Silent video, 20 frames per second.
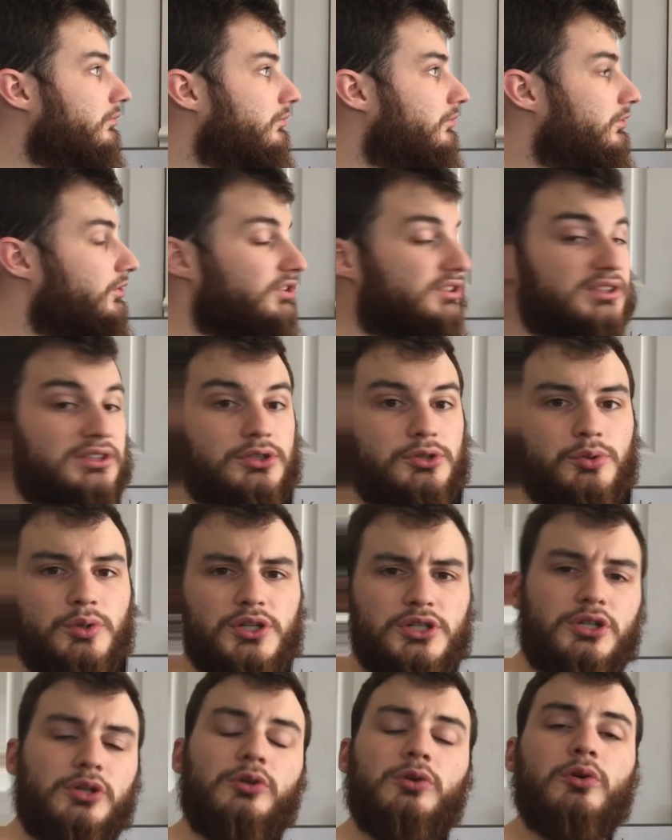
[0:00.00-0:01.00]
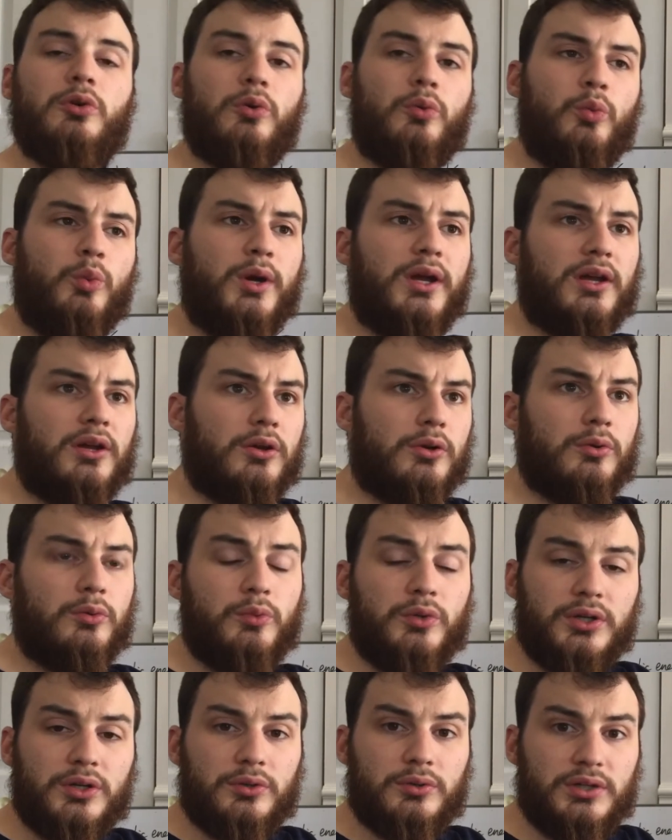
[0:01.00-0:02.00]
the situation, or where
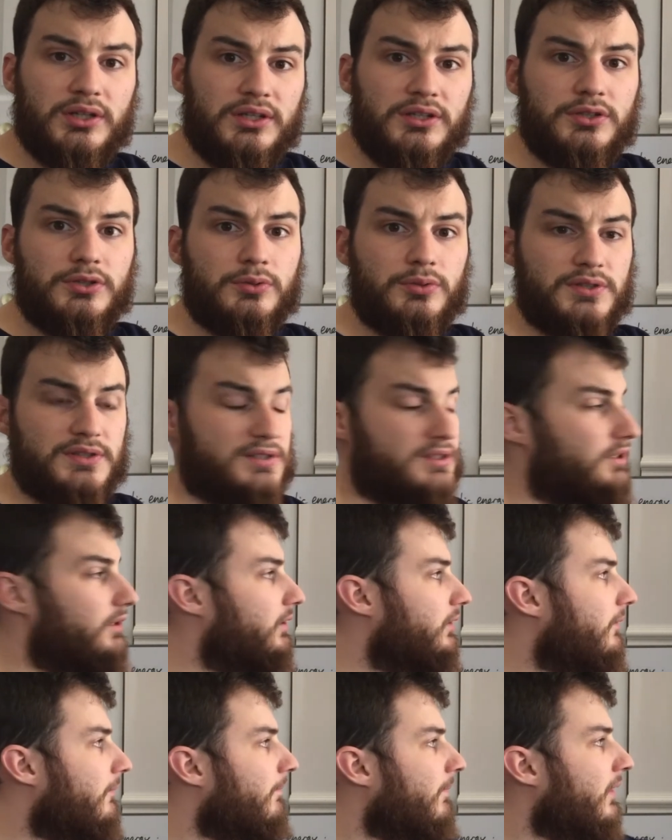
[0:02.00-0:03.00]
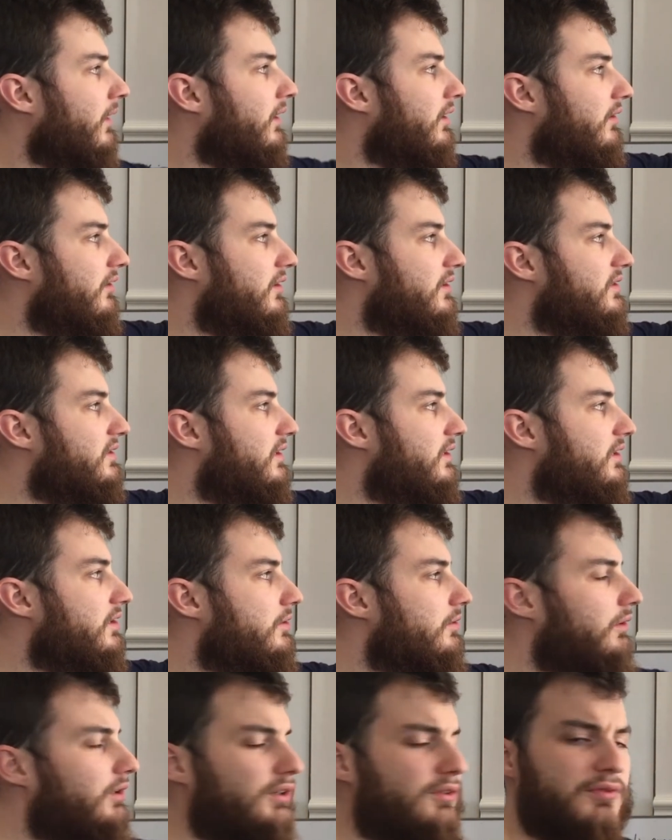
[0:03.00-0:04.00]
we're interested. This
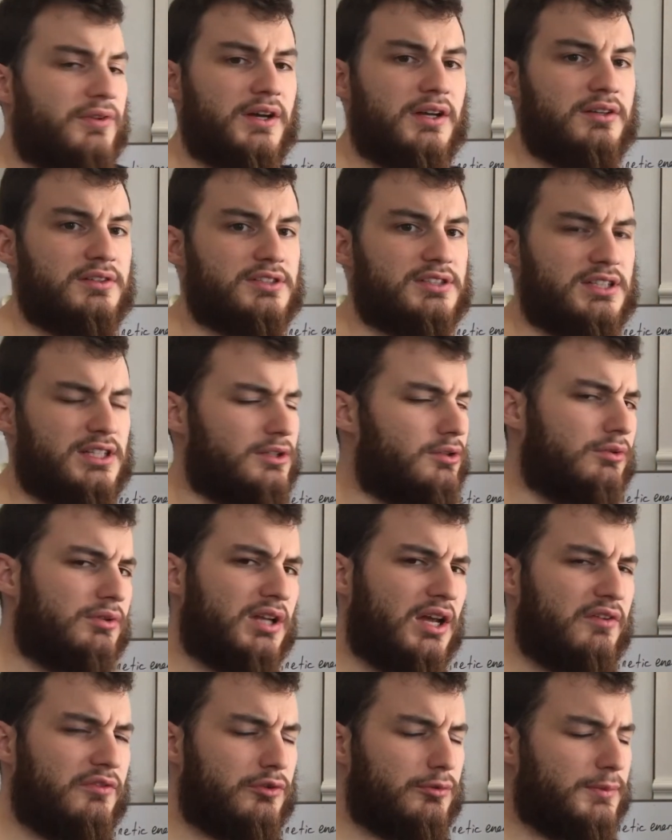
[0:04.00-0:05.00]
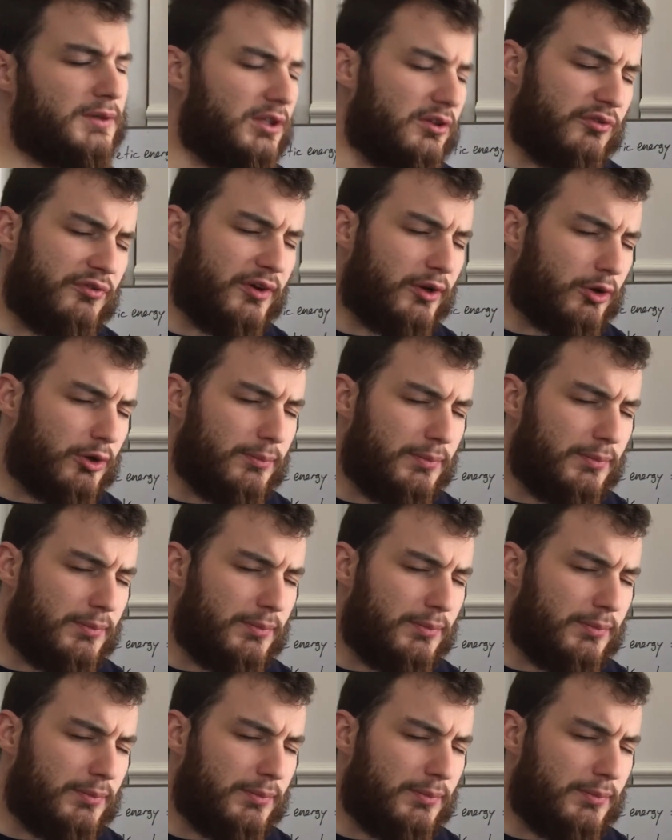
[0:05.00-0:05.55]
initial and final state don't have to be the very